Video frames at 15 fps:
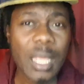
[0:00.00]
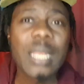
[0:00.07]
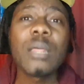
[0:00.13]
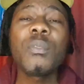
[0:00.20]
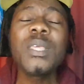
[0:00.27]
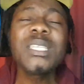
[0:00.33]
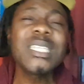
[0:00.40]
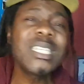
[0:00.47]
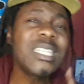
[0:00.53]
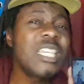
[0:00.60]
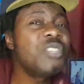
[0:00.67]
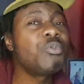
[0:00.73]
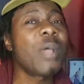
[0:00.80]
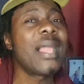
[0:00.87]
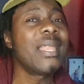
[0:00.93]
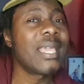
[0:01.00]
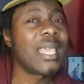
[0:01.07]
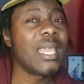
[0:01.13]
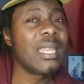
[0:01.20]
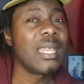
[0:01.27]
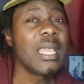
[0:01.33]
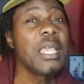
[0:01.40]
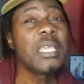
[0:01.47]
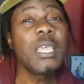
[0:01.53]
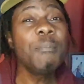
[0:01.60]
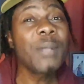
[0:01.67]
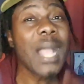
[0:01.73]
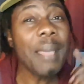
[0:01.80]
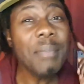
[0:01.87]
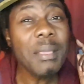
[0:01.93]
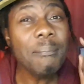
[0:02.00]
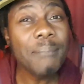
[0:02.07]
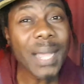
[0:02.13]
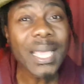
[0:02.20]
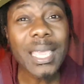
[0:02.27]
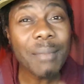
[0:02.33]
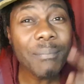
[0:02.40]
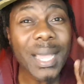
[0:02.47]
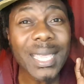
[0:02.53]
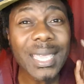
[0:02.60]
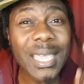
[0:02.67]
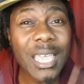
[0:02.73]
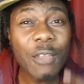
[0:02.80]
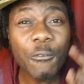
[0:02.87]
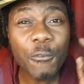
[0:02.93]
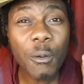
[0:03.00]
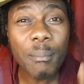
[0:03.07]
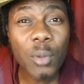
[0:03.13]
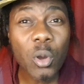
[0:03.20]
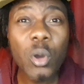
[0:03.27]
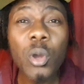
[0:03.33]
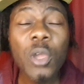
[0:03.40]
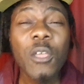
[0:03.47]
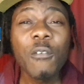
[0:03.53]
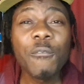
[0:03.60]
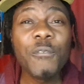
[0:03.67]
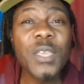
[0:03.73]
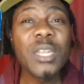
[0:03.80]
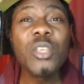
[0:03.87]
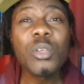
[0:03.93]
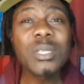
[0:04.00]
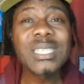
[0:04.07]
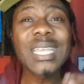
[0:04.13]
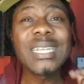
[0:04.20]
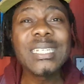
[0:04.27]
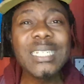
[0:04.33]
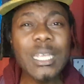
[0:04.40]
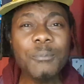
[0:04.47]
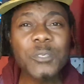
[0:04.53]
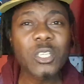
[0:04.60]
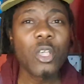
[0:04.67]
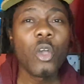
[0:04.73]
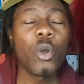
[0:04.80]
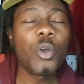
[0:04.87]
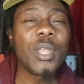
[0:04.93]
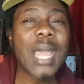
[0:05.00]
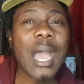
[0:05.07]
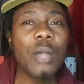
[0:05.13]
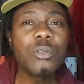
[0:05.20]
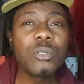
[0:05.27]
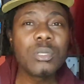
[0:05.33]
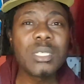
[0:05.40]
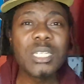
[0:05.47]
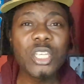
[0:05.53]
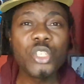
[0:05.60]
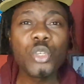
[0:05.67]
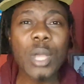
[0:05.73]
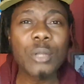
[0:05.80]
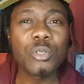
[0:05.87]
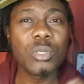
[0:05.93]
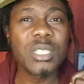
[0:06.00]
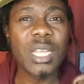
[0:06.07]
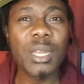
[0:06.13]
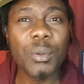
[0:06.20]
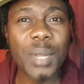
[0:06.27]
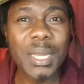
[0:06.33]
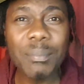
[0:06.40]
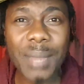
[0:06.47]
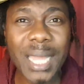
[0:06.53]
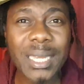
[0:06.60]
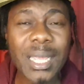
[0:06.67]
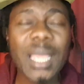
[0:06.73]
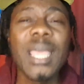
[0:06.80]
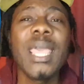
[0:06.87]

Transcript: Now this is Israel again. Keep coming back and back again for more videos and tips on how to teach you how to generate money